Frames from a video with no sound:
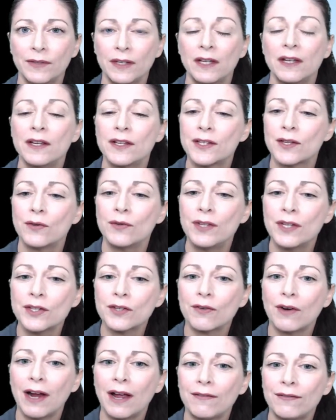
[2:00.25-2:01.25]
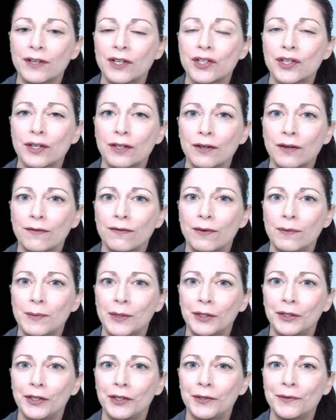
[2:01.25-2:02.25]
So this graphic should look
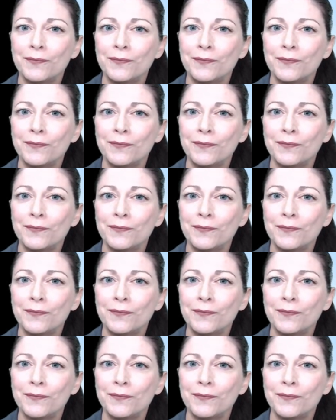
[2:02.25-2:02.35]
familiar.